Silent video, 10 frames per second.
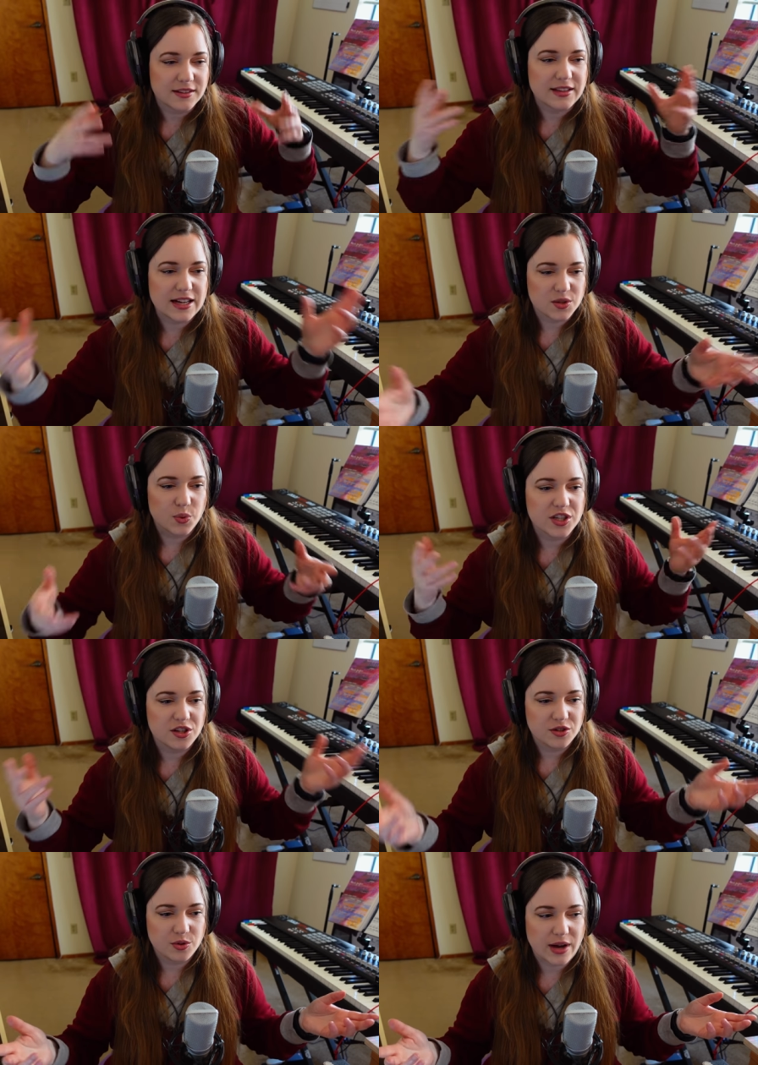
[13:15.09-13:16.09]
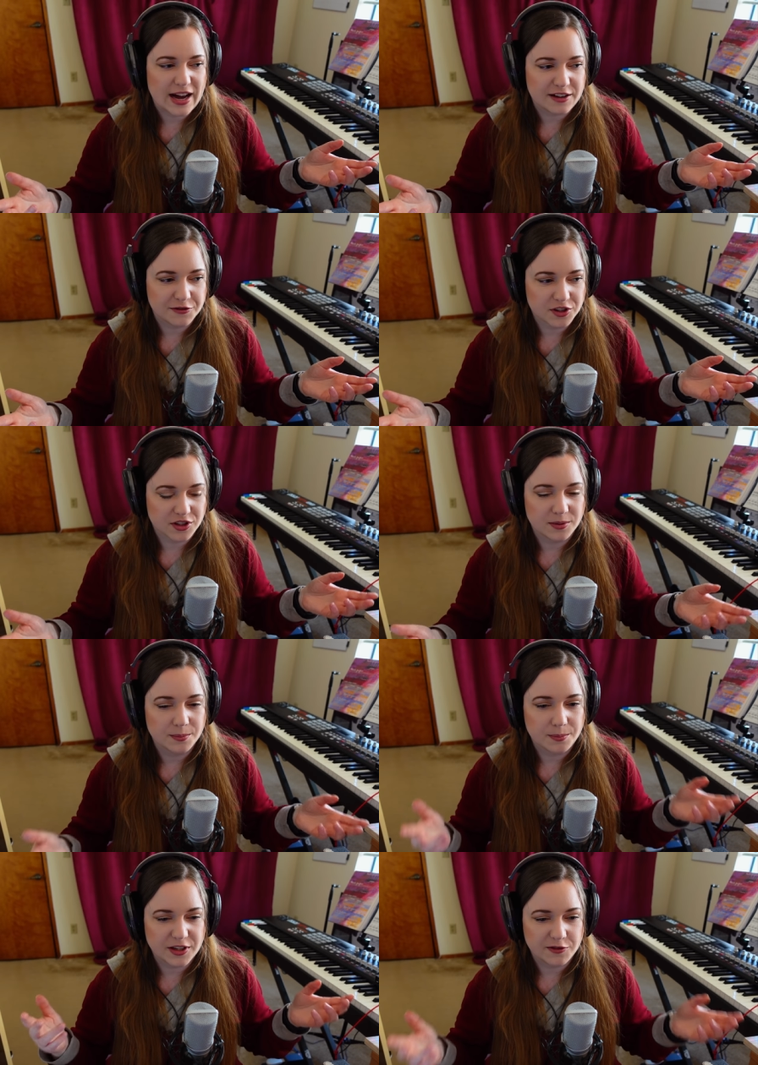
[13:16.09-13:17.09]
that's what you do after
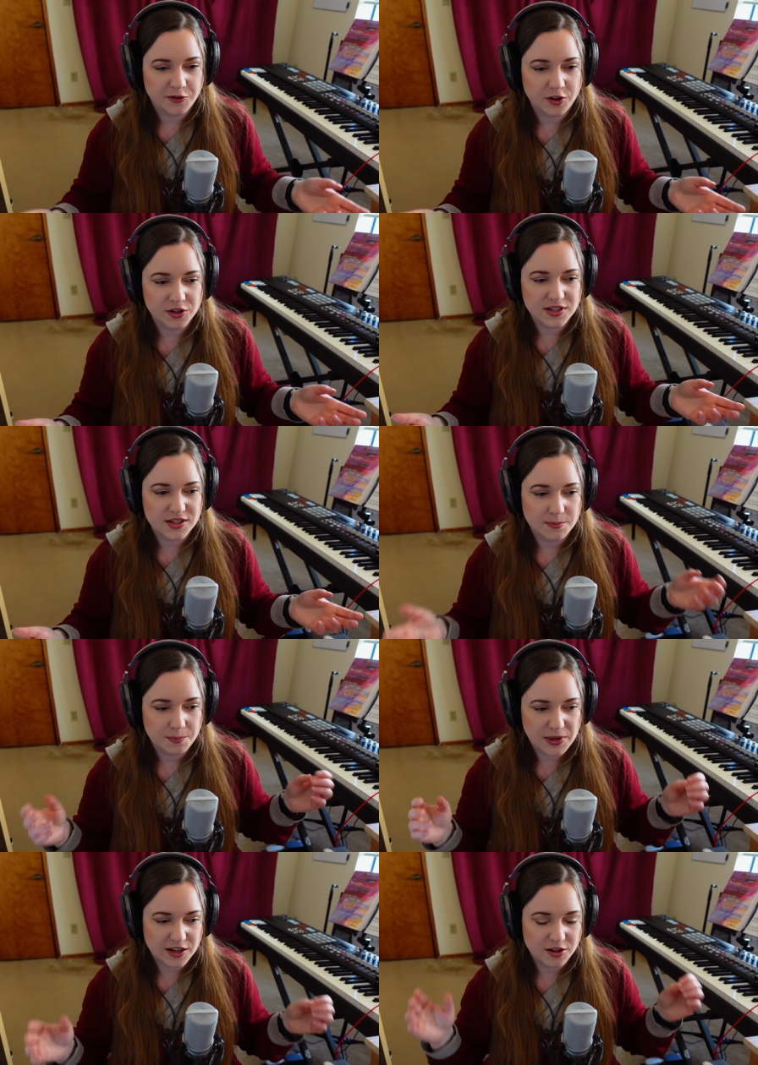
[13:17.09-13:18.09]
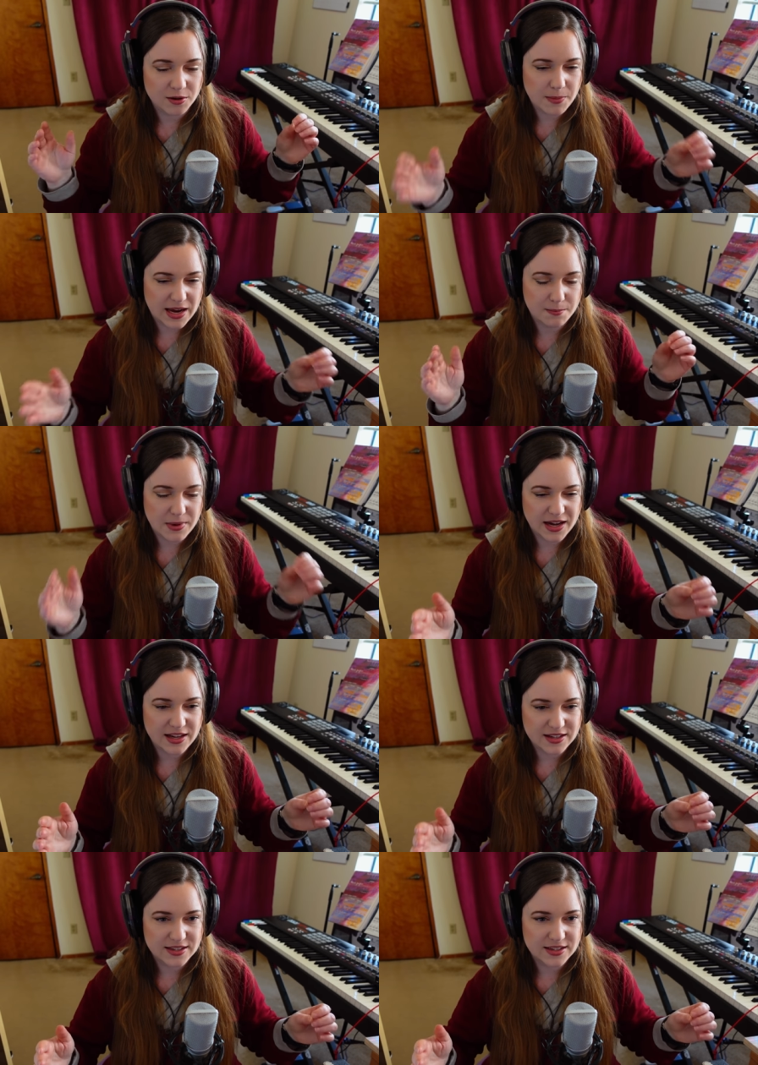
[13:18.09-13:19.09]
but first, pick your main
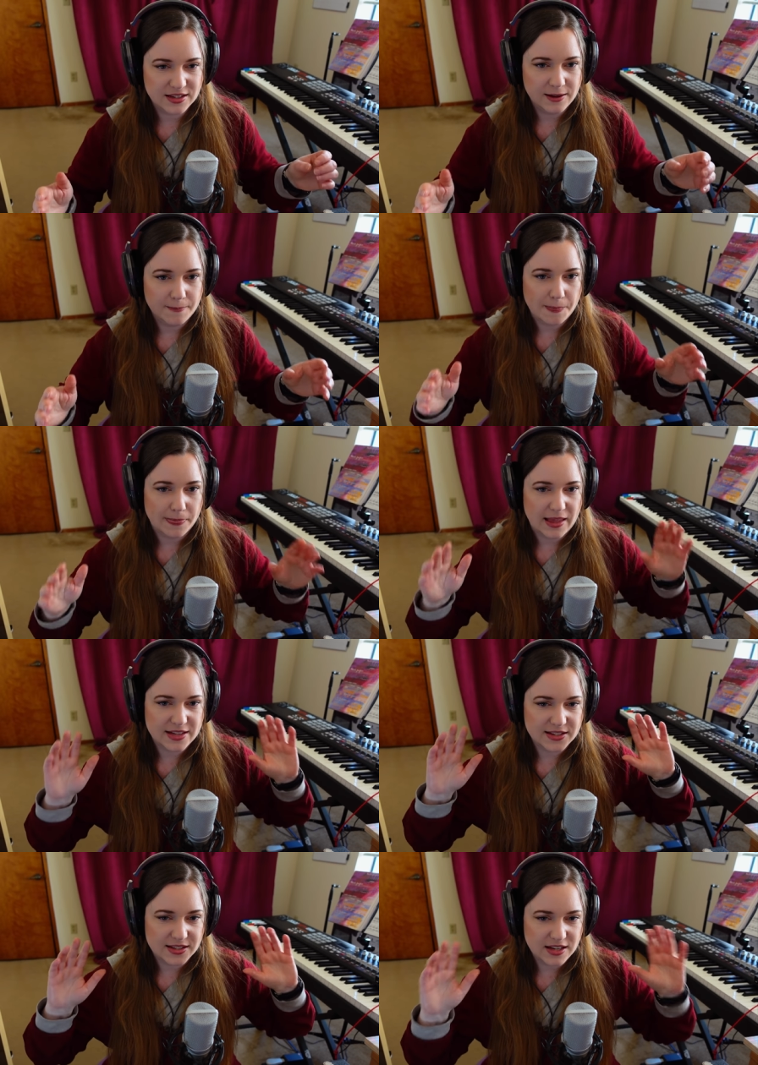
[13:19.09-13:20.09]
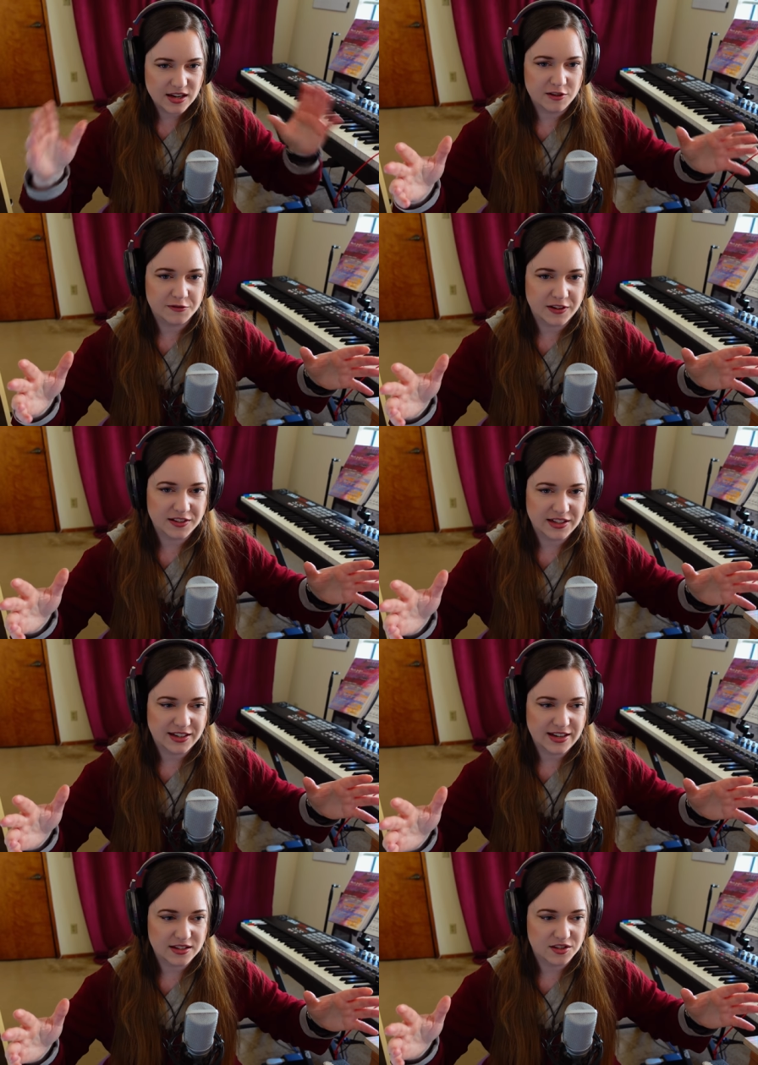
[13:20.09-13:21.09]
mics and see how far
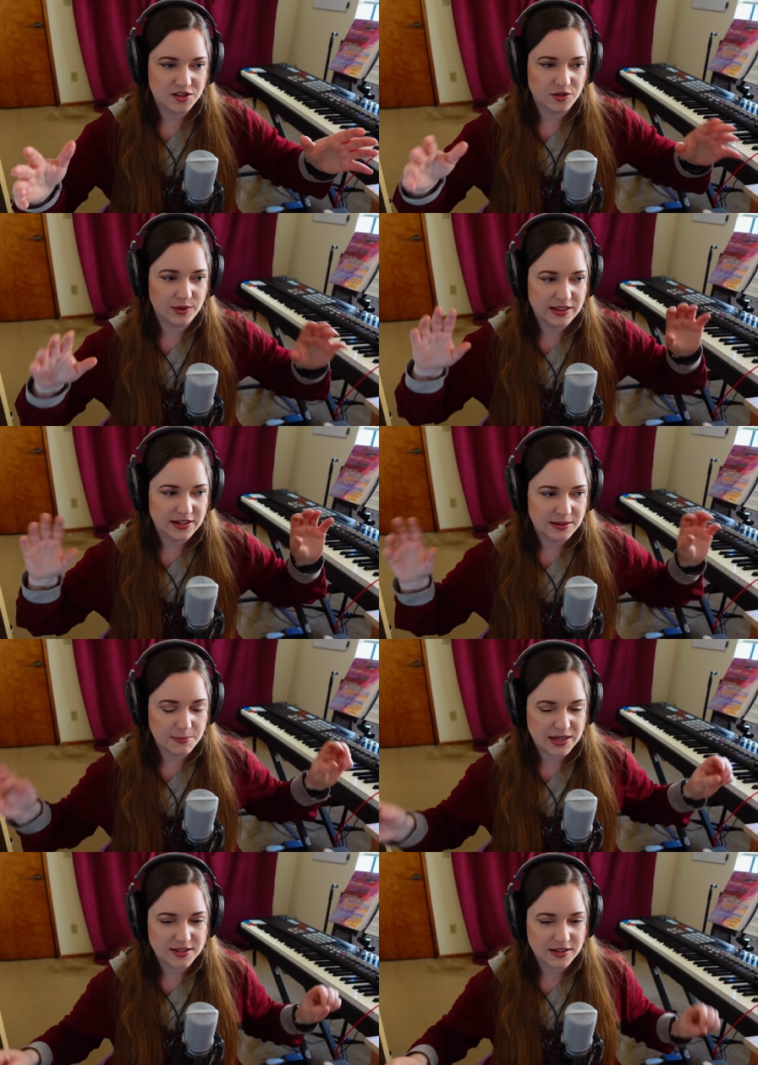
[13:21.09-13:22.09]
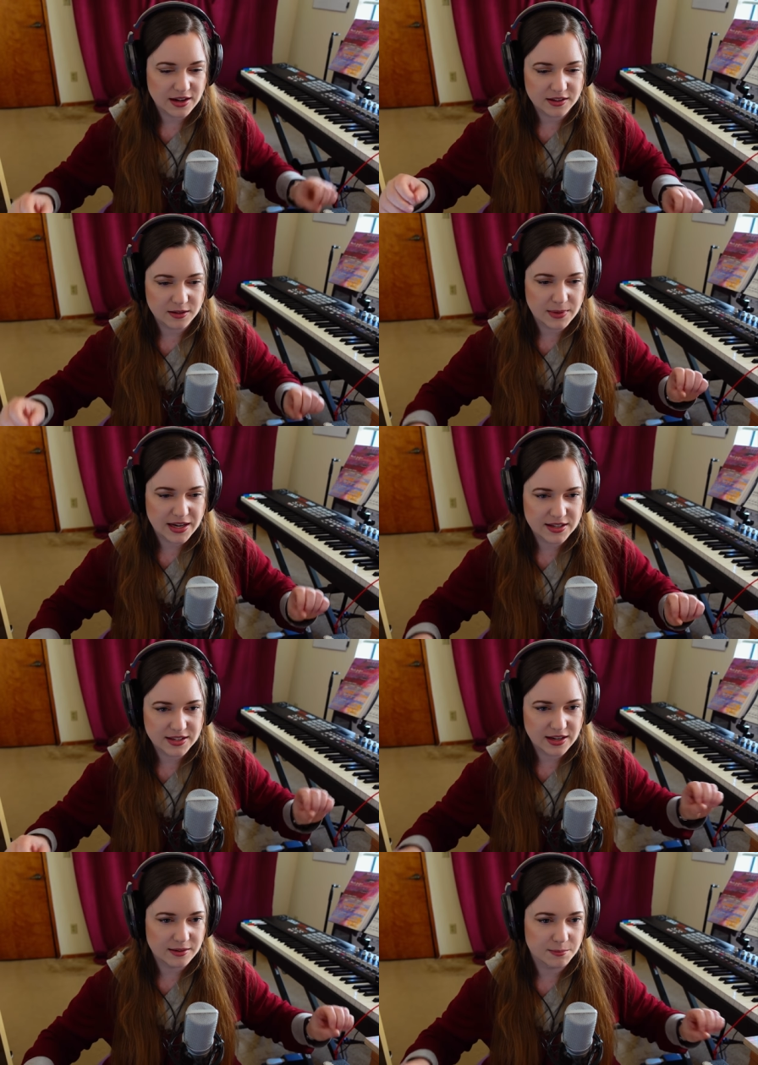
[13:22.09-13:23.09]
that gets you, and then mix the other mics
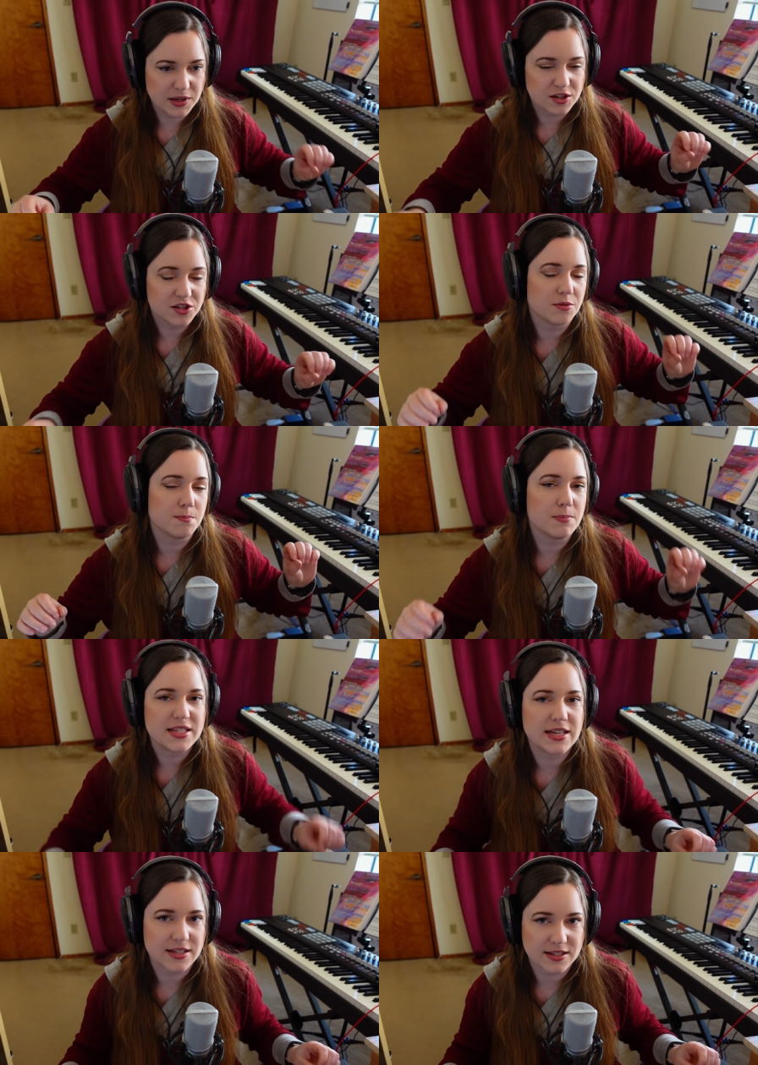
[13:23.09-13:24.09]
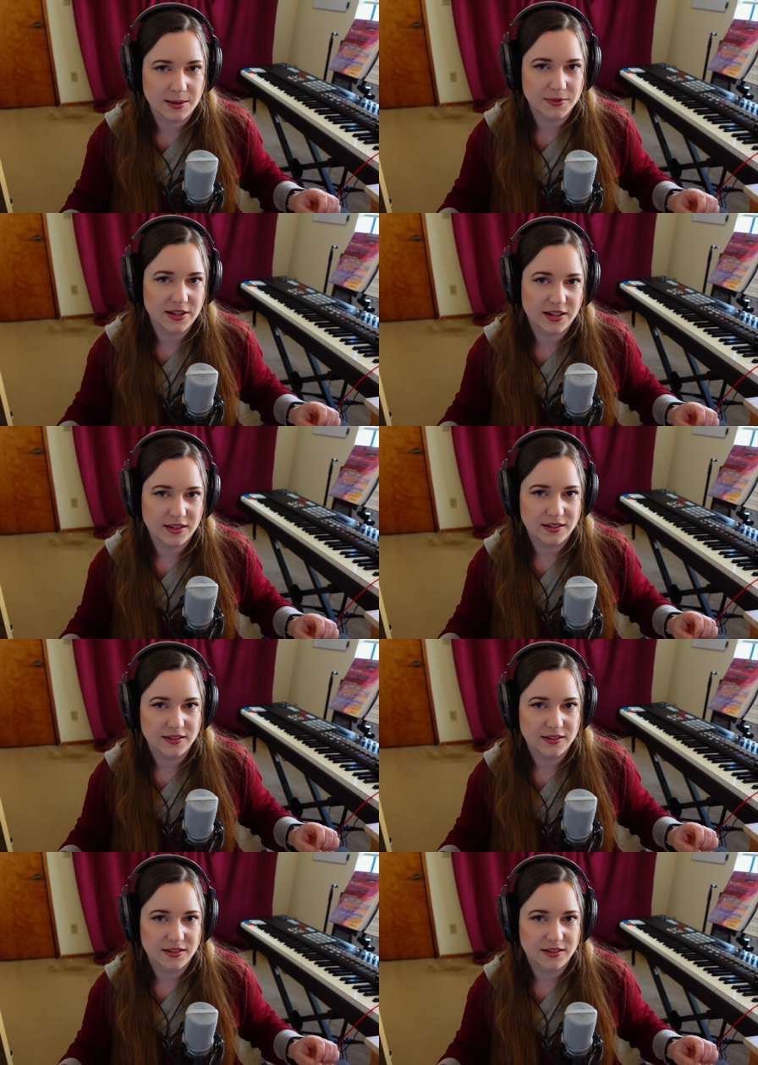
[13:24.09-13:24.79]
in because you're missing something.